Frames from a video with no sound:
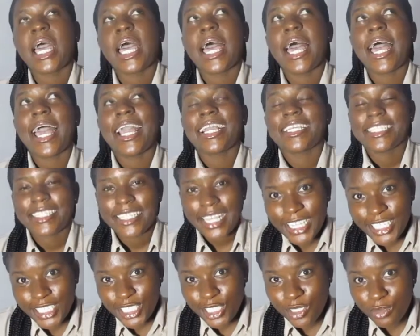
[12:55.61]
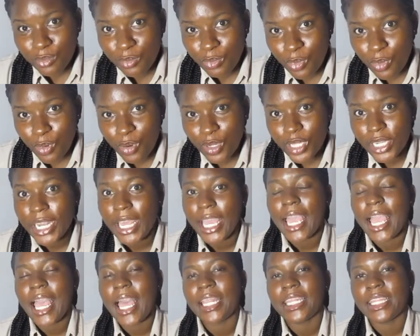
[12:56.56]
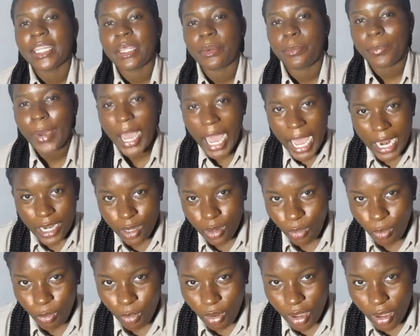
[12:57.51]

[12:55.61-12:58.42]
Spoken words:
extension board, and the padlock.